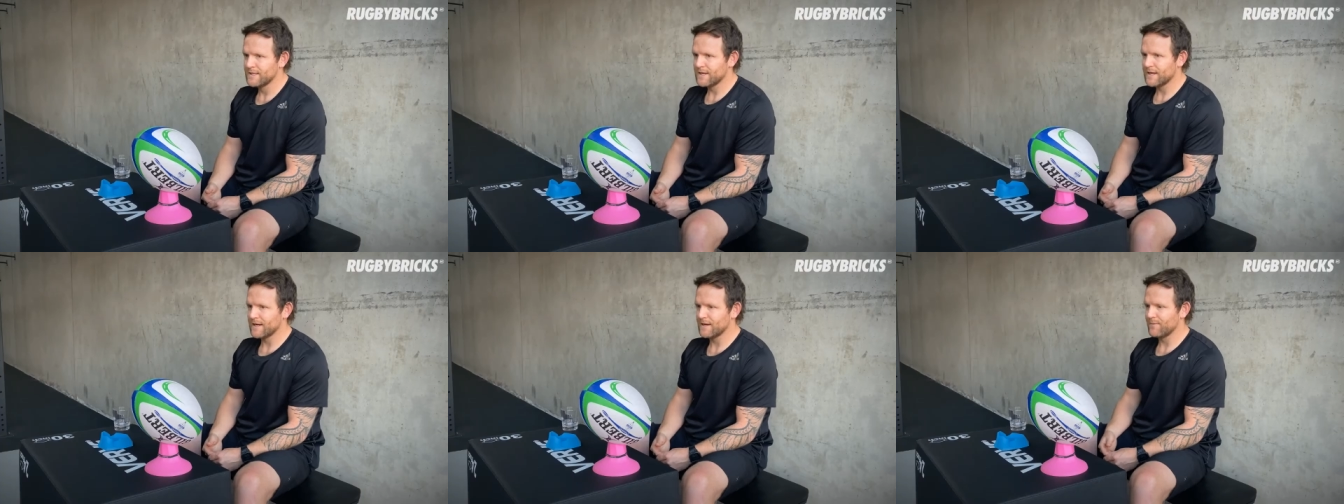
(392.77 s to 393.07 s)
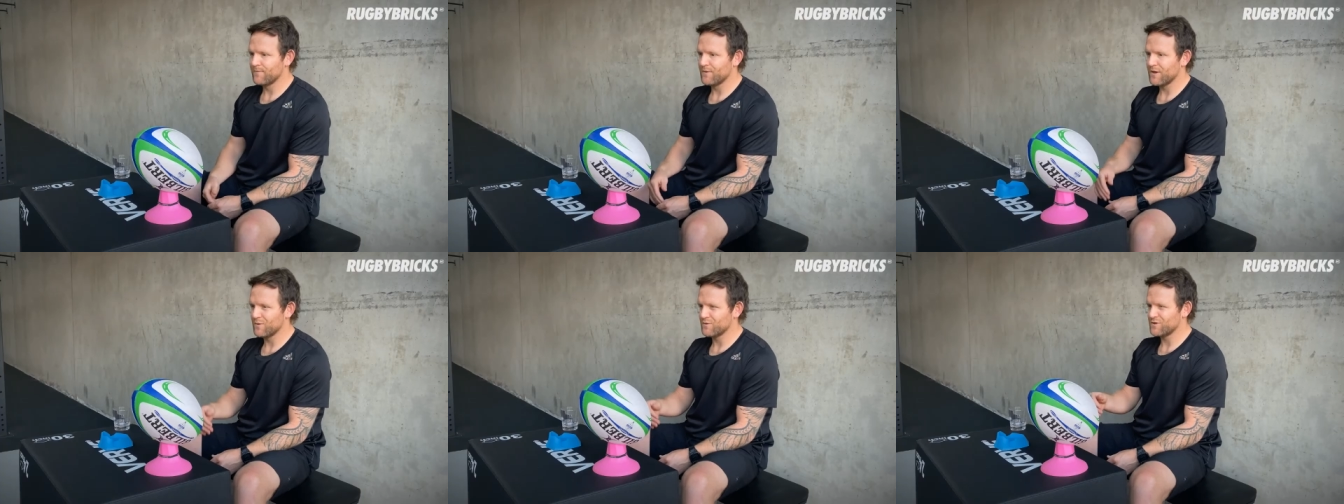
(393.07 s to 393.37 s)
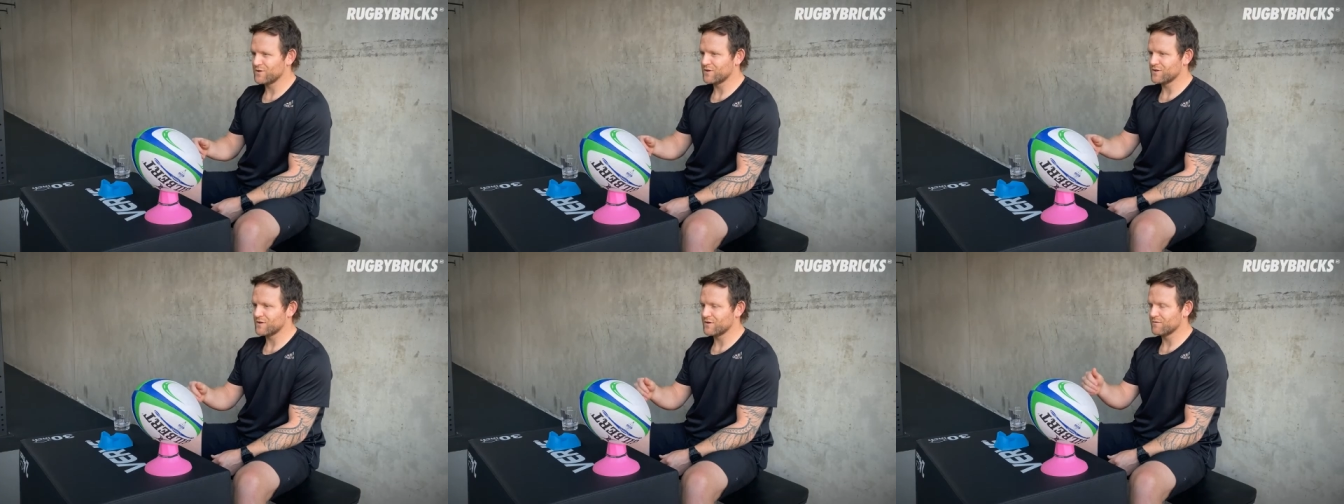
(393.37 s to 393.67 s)
um, that
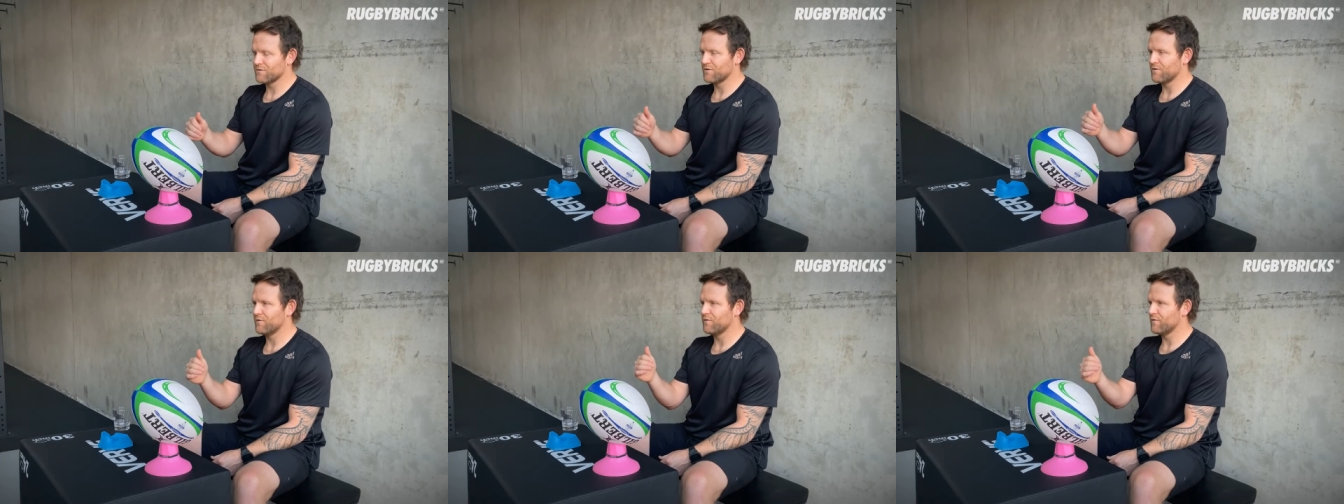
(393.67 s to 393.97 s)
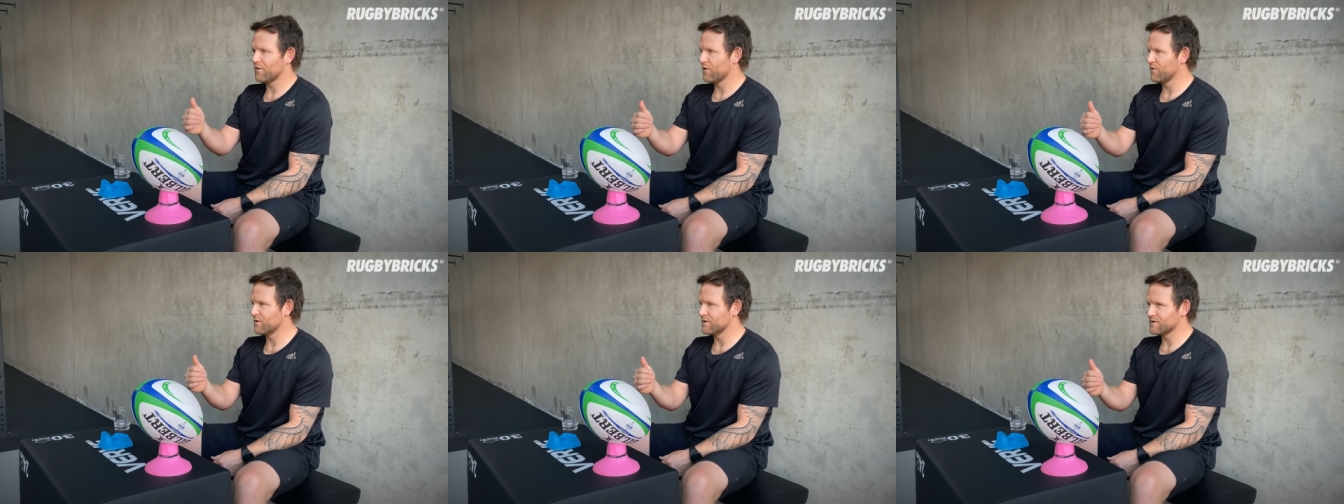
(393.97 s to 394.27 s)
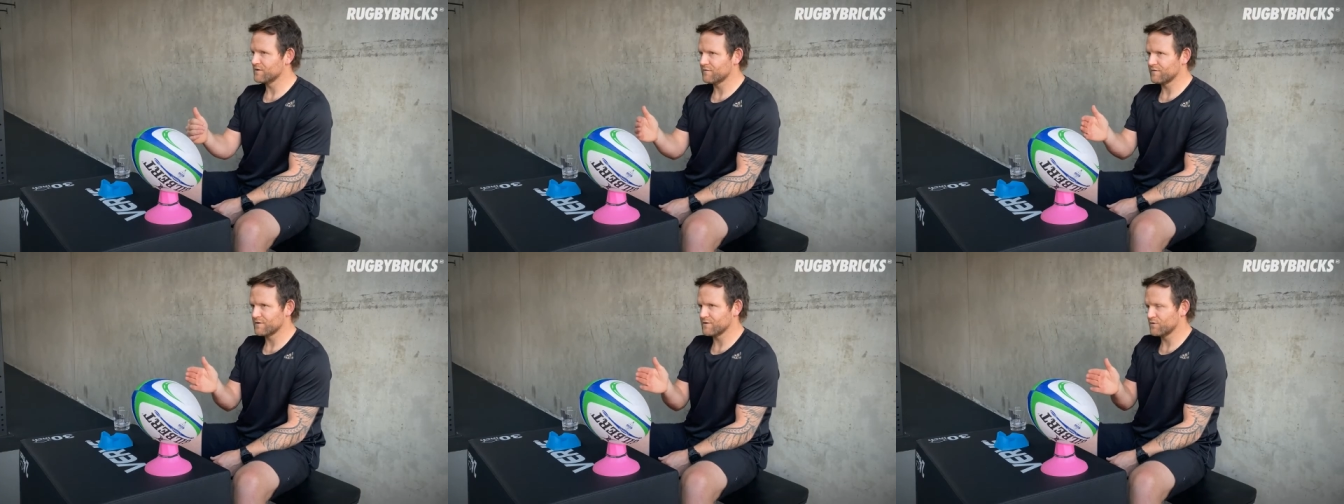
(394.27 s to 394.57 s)
was just a real
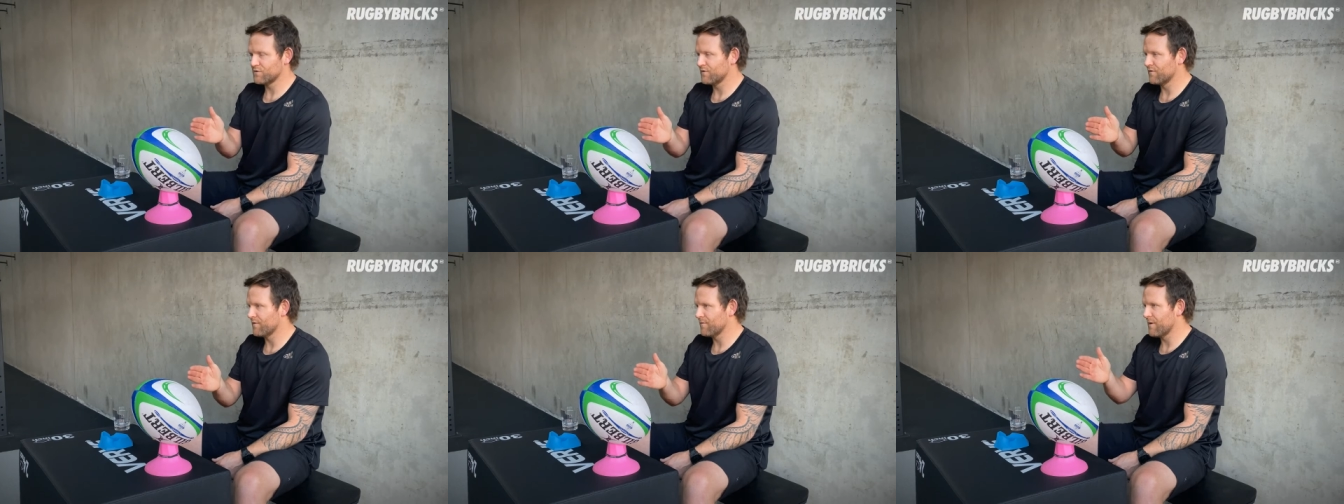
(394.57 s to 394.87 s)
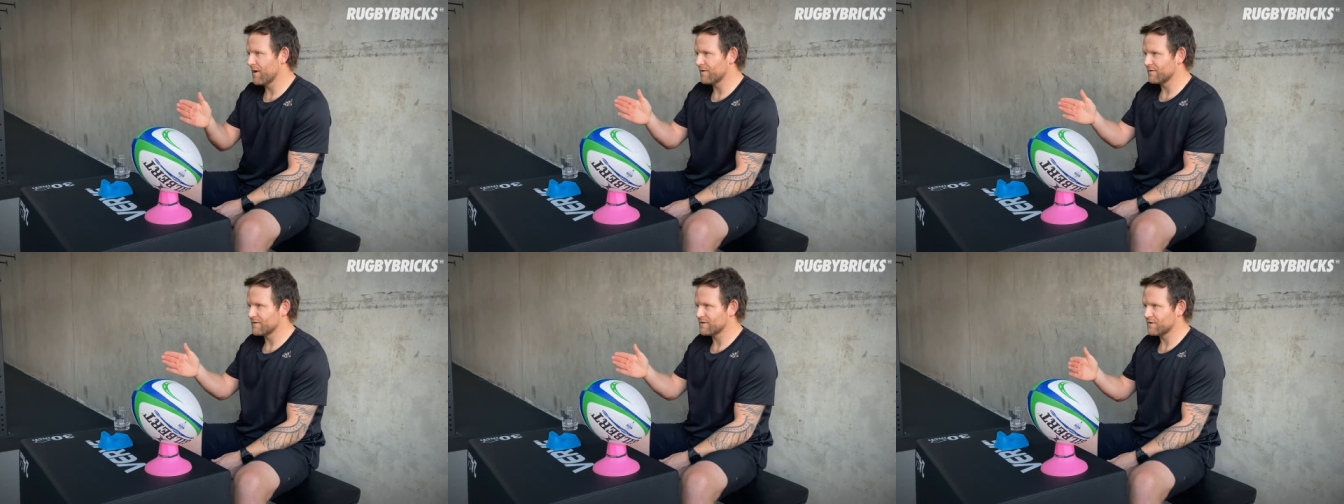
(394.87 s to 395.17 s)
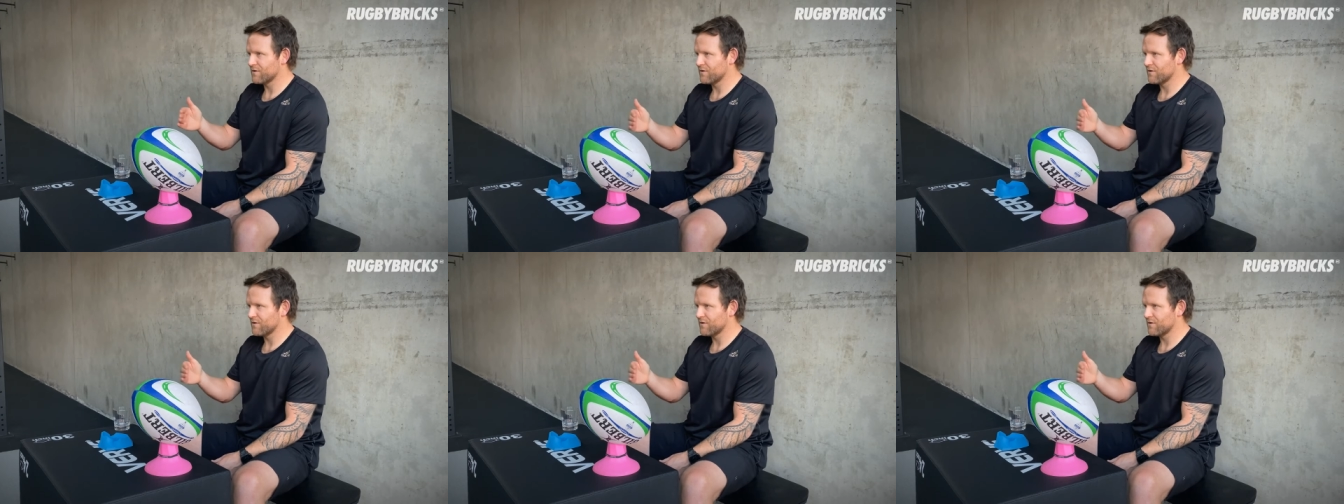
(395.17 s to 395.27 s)
focus for sort of a month's